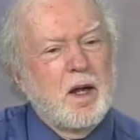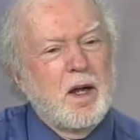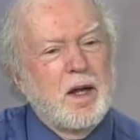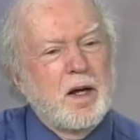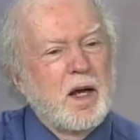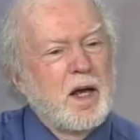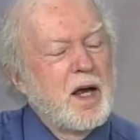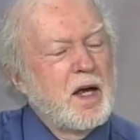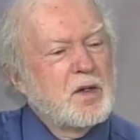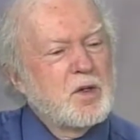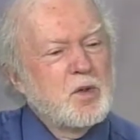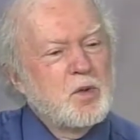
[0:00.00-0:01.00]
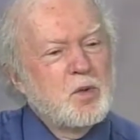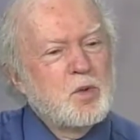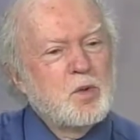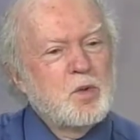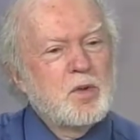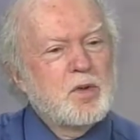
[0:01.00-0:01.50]
and I had
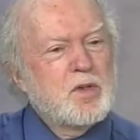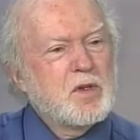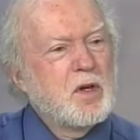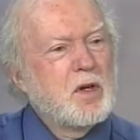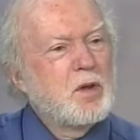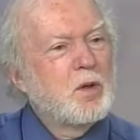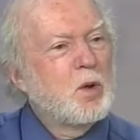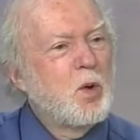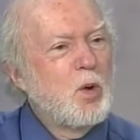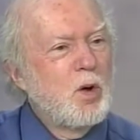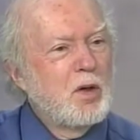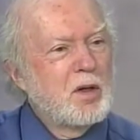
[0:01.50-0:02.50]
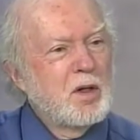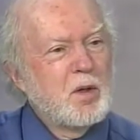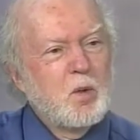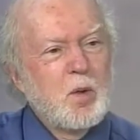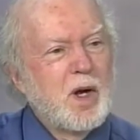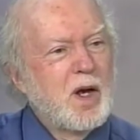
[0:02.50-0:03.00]
to study the law in a
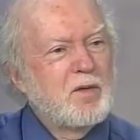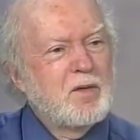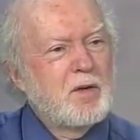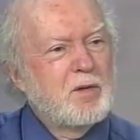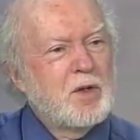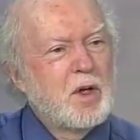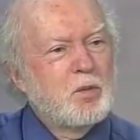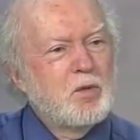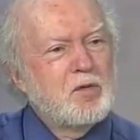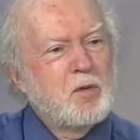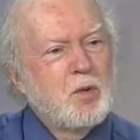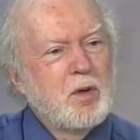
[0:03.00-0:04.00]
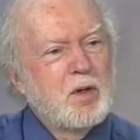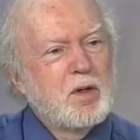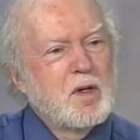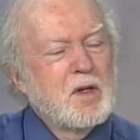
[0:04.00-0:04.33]
way I've never done before.